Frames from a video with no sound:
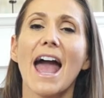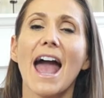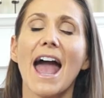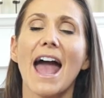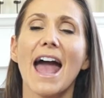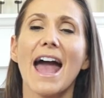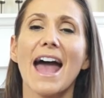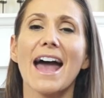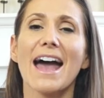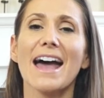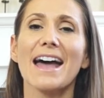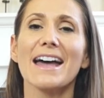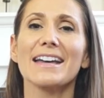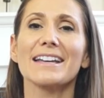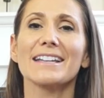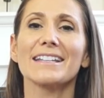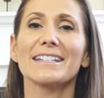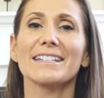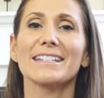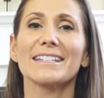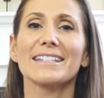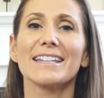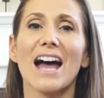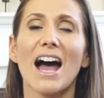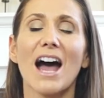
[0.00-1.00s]

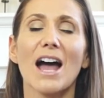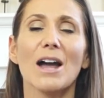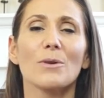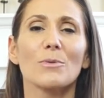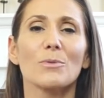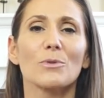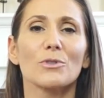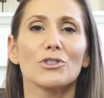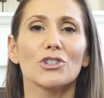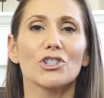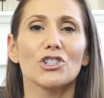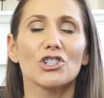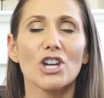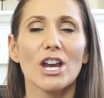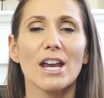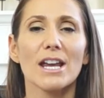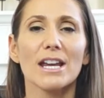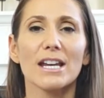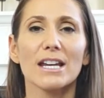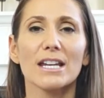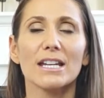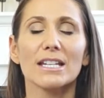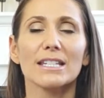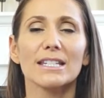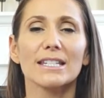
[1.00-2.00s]
and I will
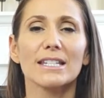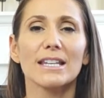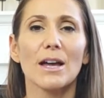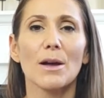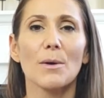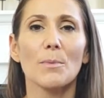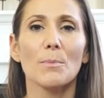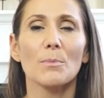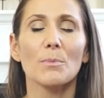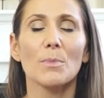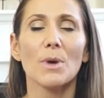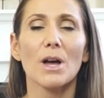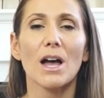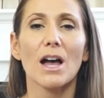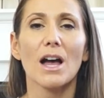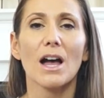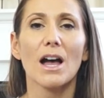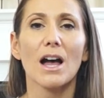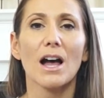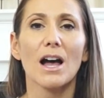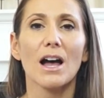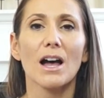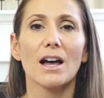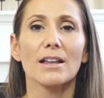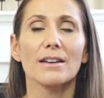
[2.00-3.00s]
shake some
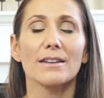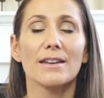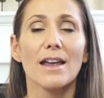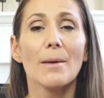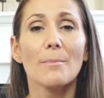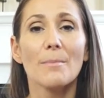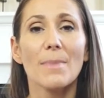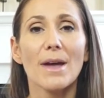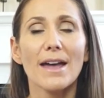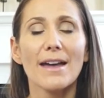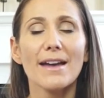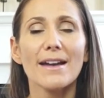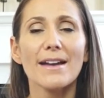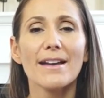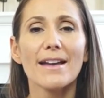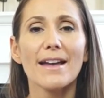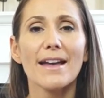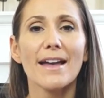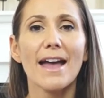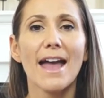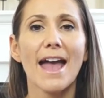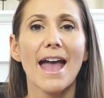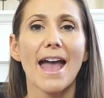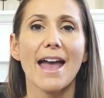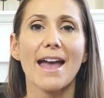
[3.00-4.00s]
nutmeg
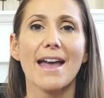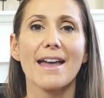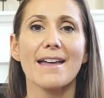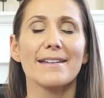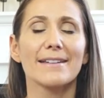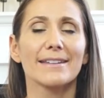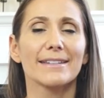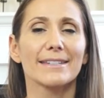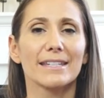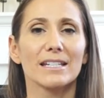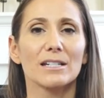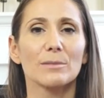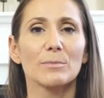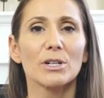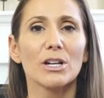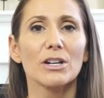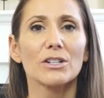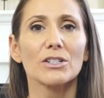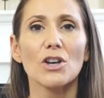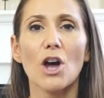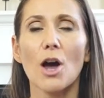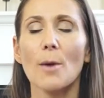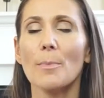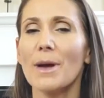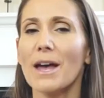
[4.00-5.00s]
and cinnamon on
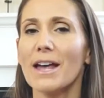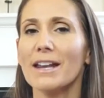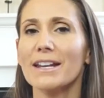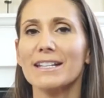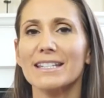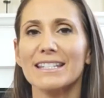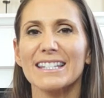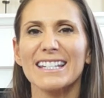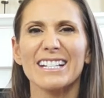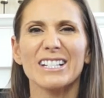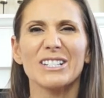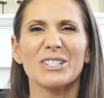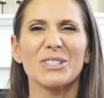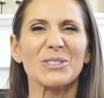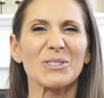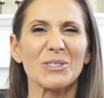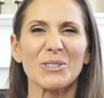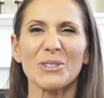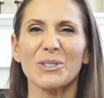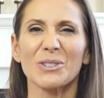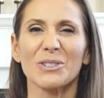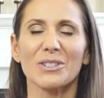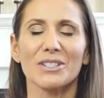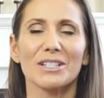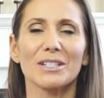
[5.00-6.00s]
top, and it's like
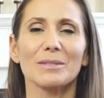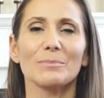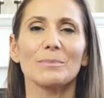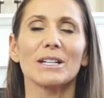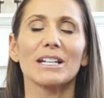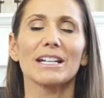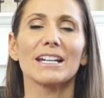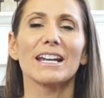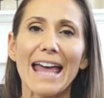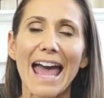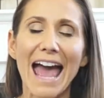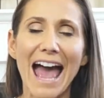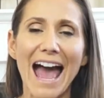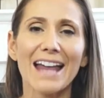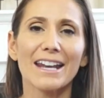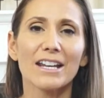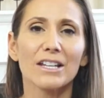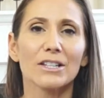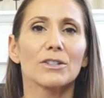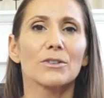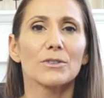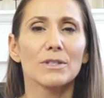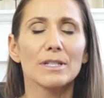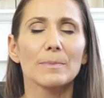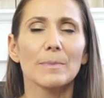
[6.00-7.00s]
dessert to me.
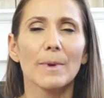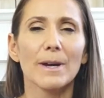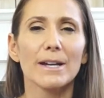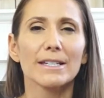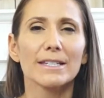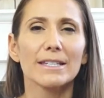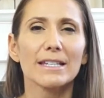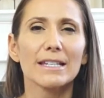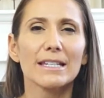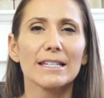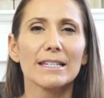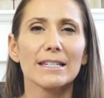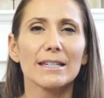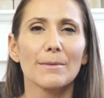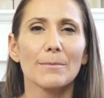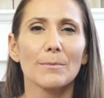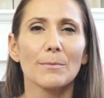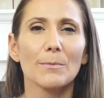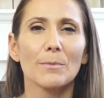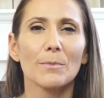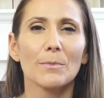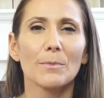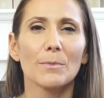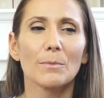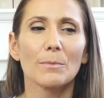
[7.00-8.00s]
Adding those spices
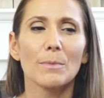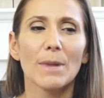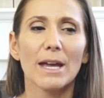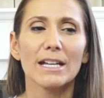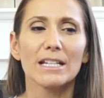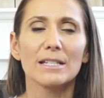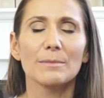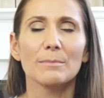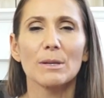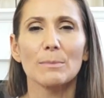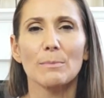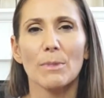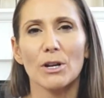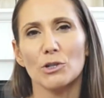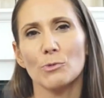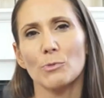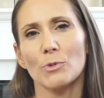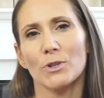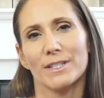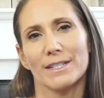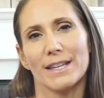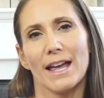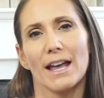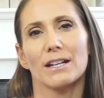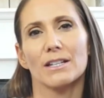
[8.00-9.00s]
makes me much more
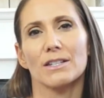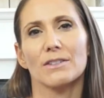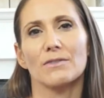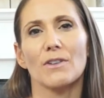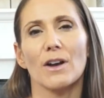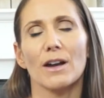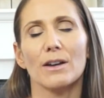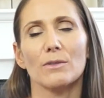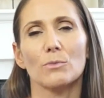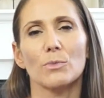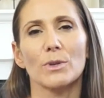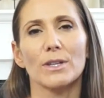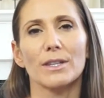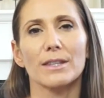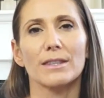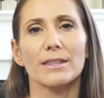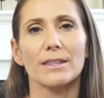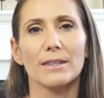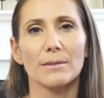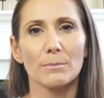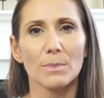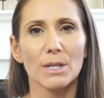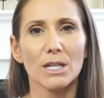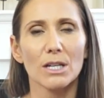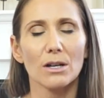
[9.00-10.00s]
satisfied with
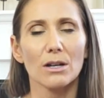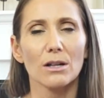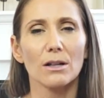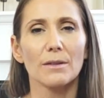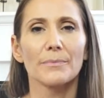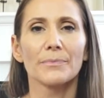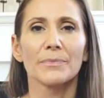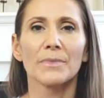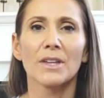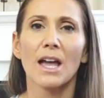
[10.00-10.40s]
the meal,